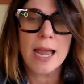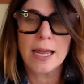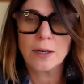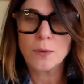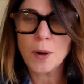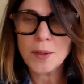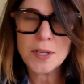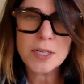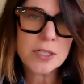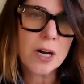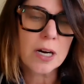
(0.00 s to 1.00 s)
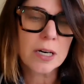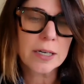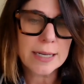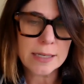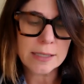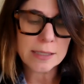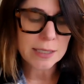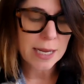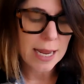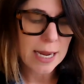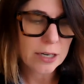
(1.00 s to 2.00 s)
And what these are is
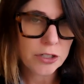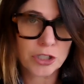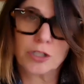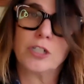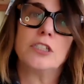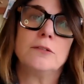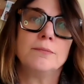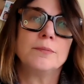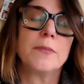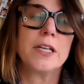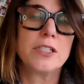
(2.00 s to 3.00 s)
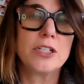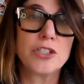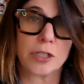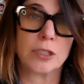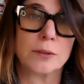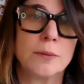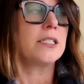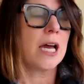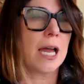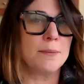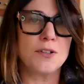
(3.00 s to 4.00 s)
a journal. It's a journal.
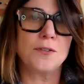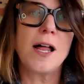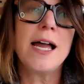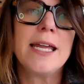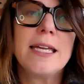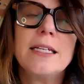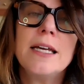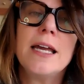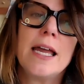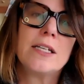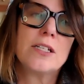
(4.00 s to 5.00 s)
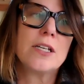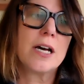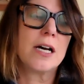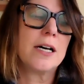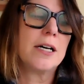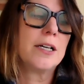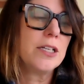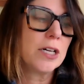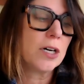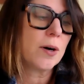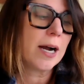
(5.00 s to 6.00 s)
Time's flying, and
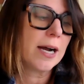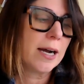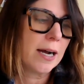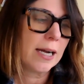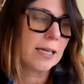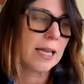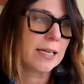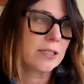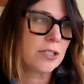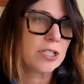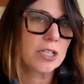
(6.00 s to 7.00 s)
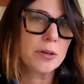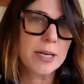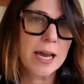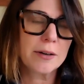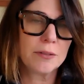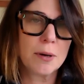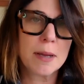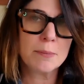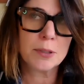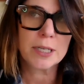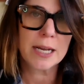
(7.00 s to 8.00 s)
I'd like to slow down and
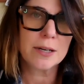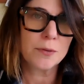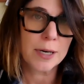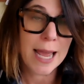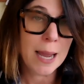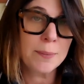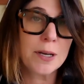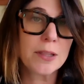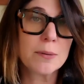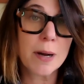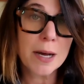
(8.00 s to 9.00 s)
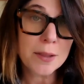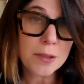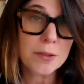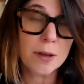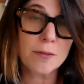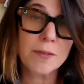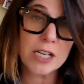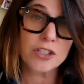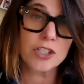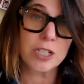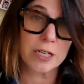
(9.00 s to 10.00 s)
remember kind of what happened in the month of
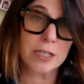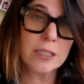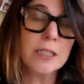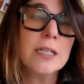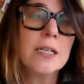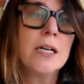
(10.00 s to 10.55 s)
each year.